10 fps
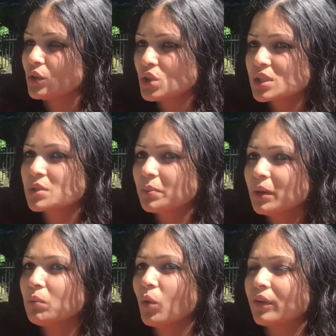just a
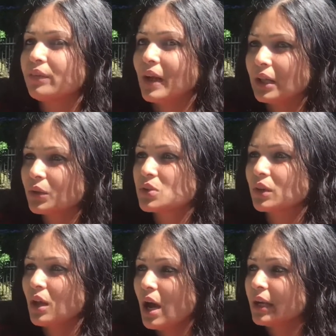bit more values
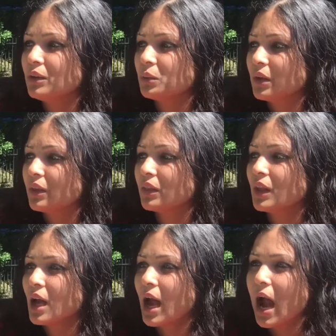aligned with
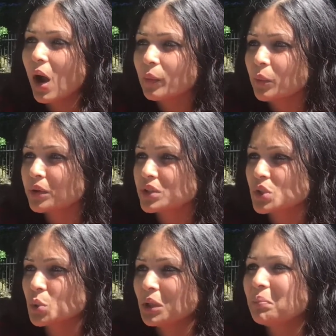how we want to
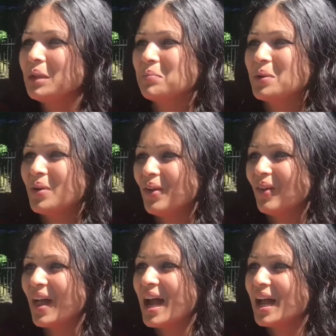treat
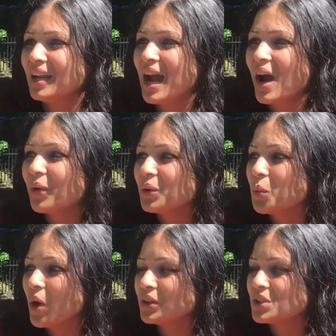people and how you
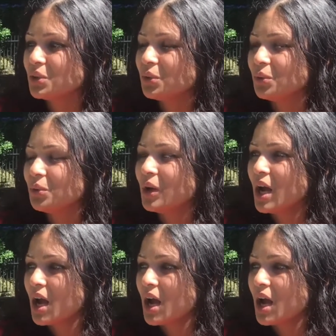want to